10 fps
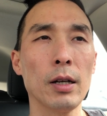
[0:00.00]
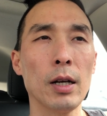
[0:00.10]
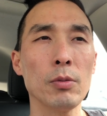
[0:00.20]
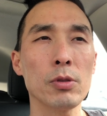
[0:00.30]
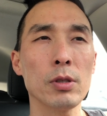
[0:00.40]
I
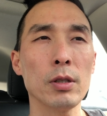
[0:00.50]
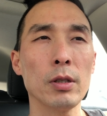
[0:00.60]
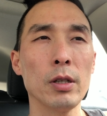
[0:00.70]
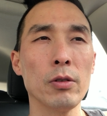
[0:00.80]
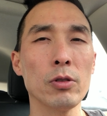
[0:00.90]
was
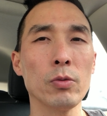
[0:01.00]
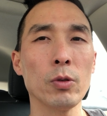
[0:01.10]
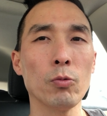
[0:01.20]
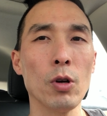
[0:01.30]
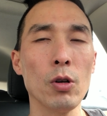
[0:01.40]
either
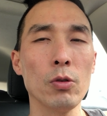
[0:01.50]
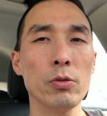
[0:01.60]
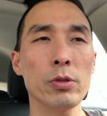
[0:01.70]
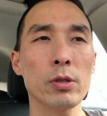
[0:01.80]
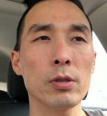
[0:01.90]
doing
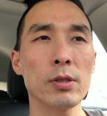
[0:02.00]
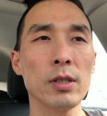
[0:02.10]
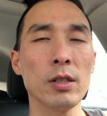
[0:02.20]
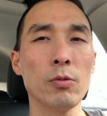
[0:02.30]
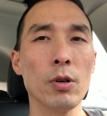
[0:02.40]
rows,
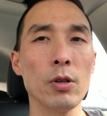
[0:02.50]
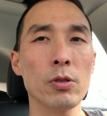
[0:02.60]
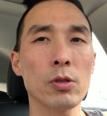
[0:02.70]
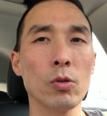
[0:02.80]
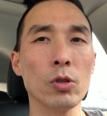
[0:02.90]
seated
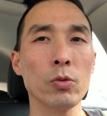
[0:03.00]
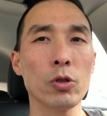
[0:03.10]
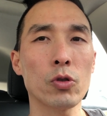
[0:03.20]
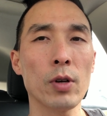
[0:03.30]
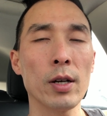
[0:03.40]
rows, or doing
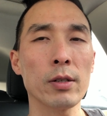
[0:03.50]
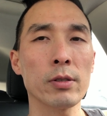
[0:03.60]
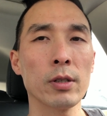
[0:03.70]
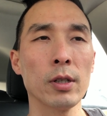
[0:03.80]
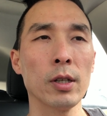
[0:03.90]
shrugs.